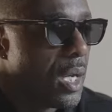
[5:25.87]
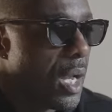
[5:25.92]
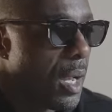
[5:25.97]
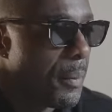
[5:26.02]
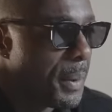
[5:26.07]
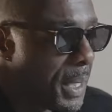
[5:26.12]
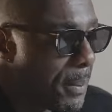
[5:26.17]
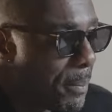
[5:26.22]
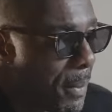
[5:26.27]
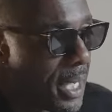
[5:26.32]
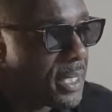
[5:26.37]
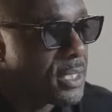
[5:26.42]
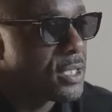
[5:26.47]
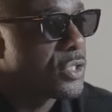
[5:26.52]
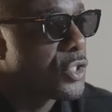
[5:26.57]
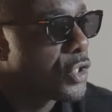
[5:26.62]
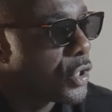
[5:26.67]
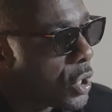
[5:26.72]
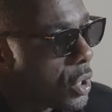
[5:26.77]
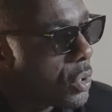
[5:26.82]
I mean, he makes
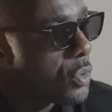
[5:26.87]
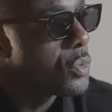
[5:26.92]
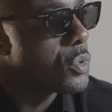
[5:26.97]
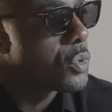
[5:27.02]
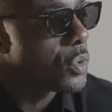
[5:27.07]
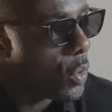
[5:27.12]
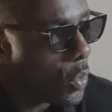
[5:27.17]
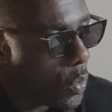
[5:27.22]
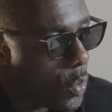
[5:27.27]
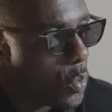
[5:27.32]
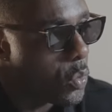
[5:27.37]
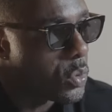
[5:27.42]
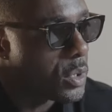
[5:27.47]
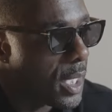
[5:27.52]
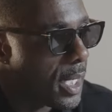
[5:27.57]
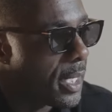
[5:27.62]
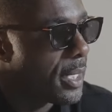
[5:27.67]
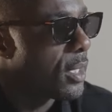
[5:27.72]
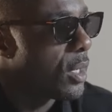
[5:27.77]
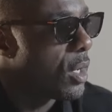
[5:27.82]
tunes all
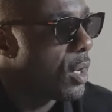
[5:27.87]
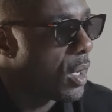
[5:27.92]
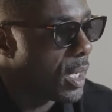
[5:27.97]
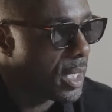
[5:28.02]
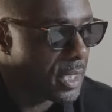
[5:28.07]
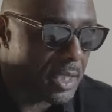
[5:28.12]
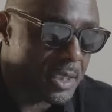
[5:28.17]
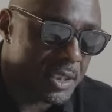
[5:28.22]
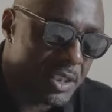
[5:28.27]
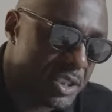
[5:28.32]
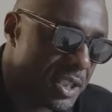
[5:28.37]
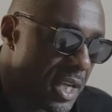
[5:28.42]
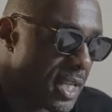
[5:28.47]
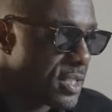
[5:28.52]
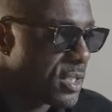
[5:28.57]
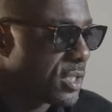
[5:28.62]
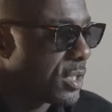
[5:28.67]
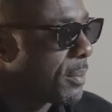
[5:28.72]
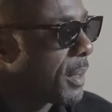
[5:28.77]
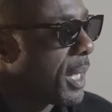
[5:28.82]
day long and then
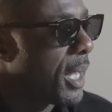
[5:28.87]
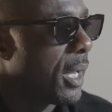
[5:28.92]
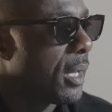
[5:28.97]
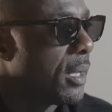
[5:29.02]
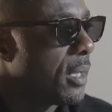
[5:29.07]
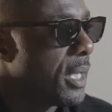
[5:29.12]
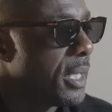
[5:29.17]
sends them out.